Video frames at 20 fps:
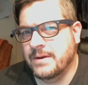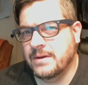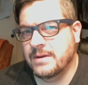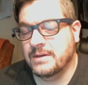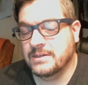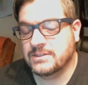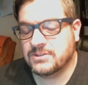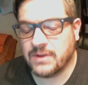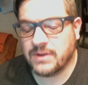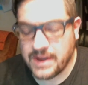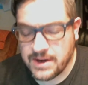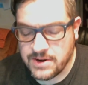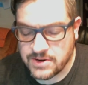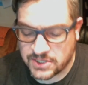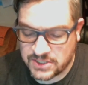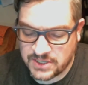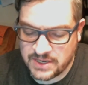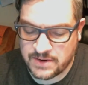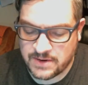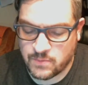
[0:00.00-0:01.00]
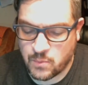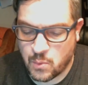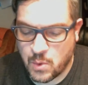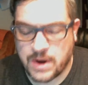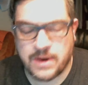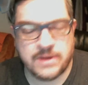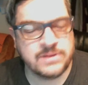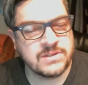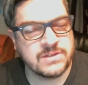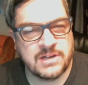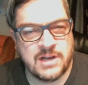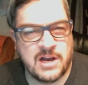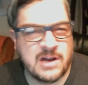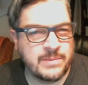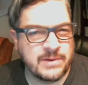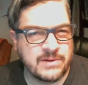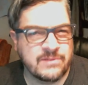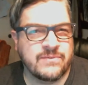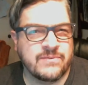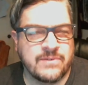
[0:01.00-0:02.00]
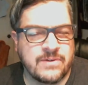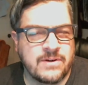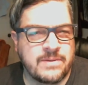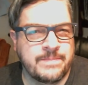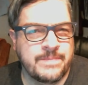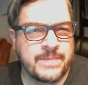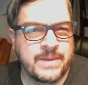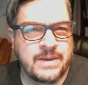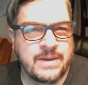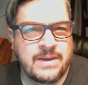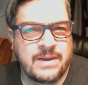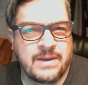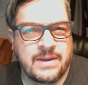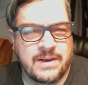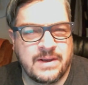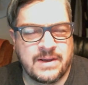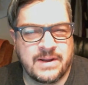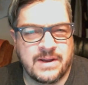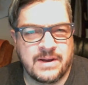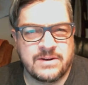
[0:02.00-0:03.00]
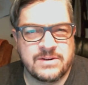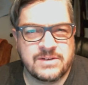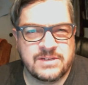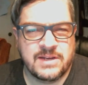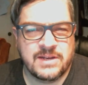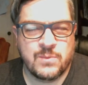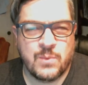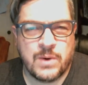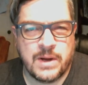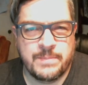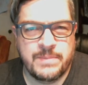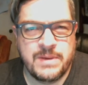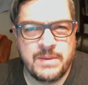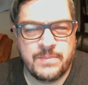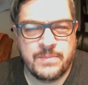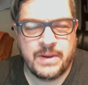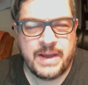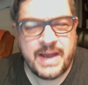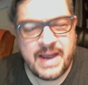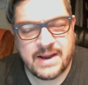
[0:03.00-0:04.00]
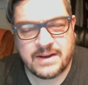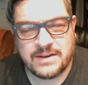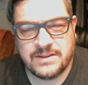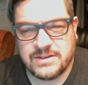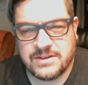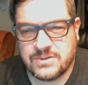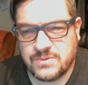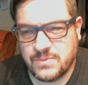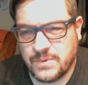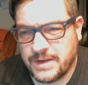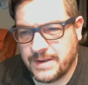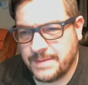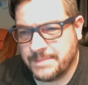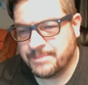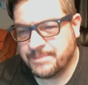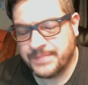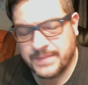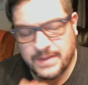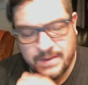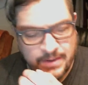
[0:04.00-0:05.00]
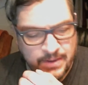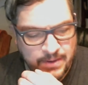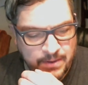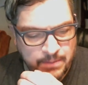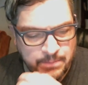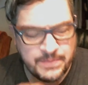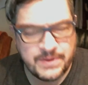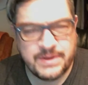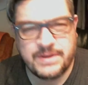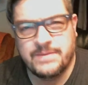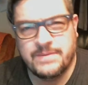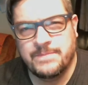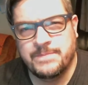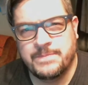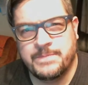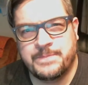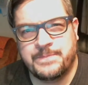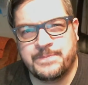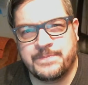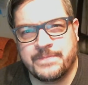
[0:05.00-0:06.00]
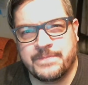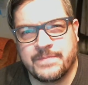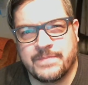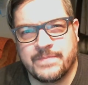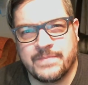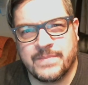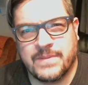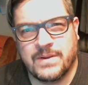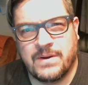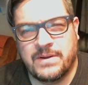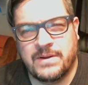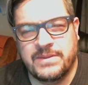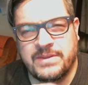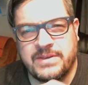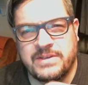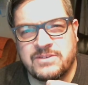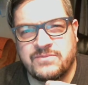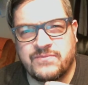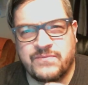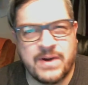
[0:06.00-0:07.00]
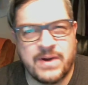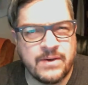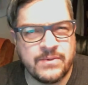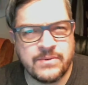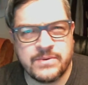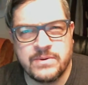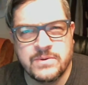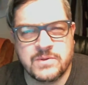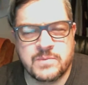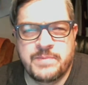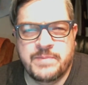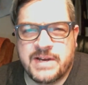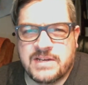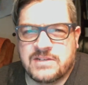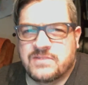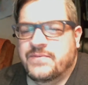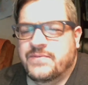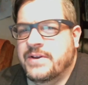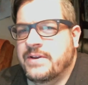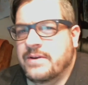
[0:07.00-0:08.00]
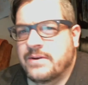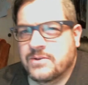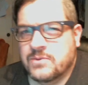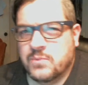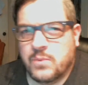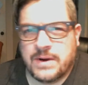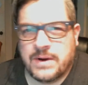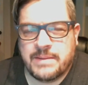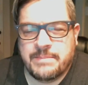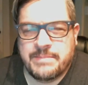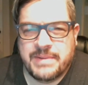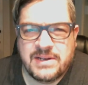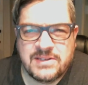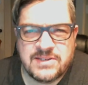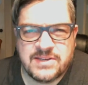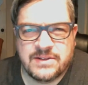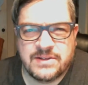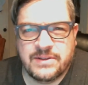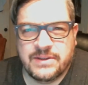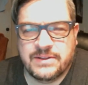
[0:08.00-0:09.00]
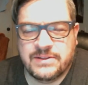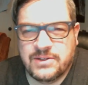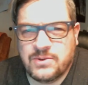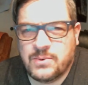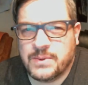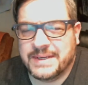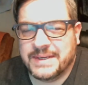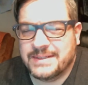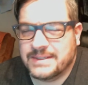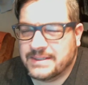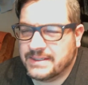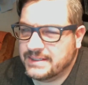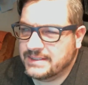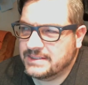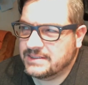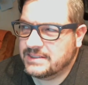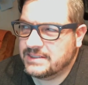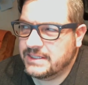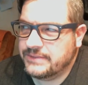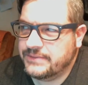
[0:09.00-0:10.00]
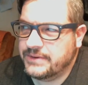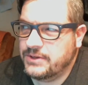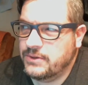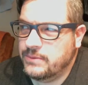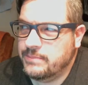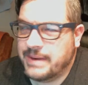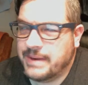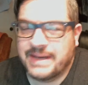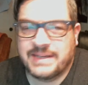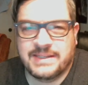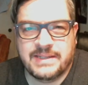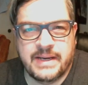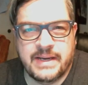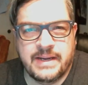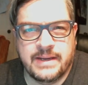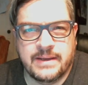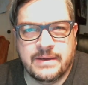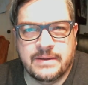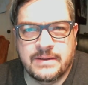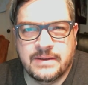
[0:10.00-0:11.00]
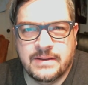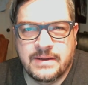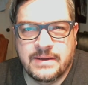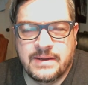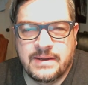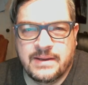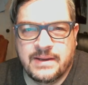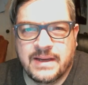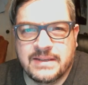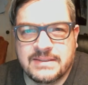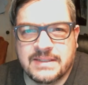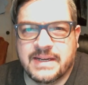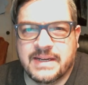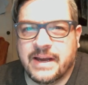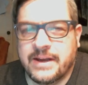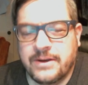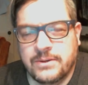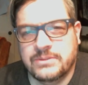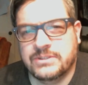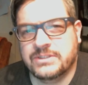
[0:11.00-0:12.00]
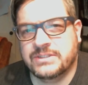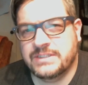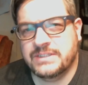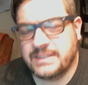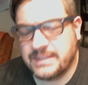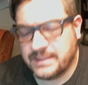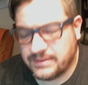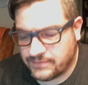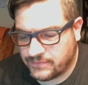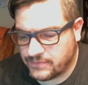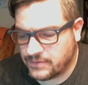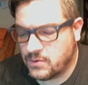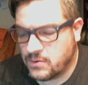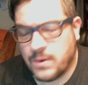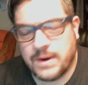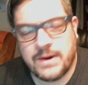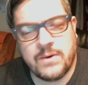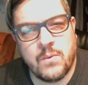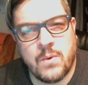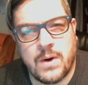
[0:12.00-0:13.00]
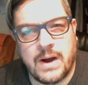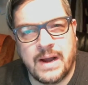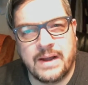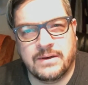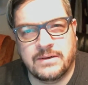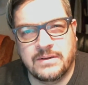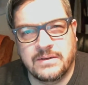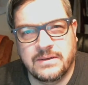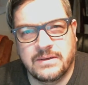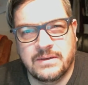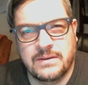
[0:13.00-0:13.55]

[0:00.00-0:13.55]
So I understand where it's coming from, and I understand why people act this way. But on these Father Knows Best videos, what I'm basically doing is giving you my take as a guy who's seen it for quite a while